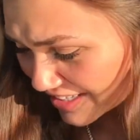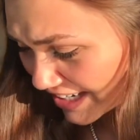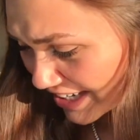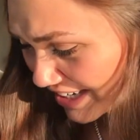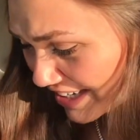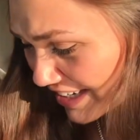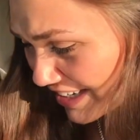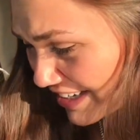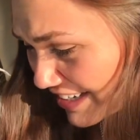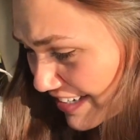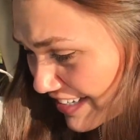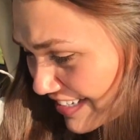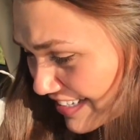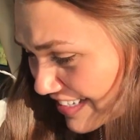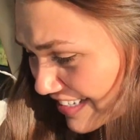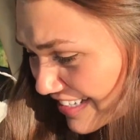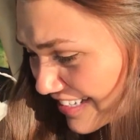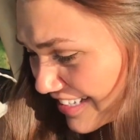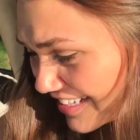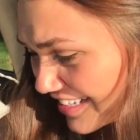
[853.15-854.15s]
it's something
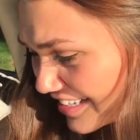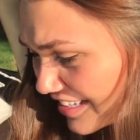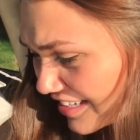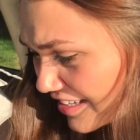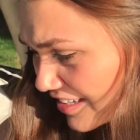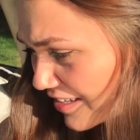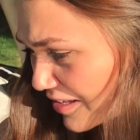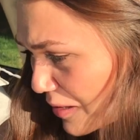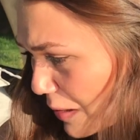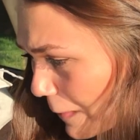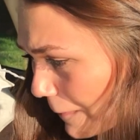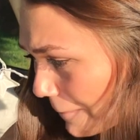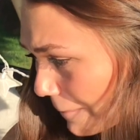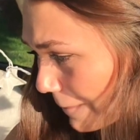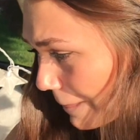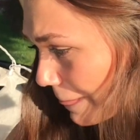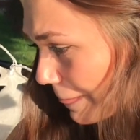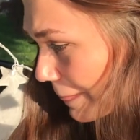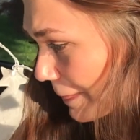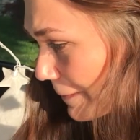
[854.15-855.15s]
small,
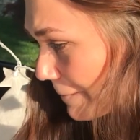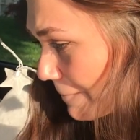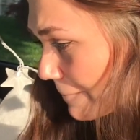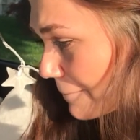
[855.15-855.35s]
literally.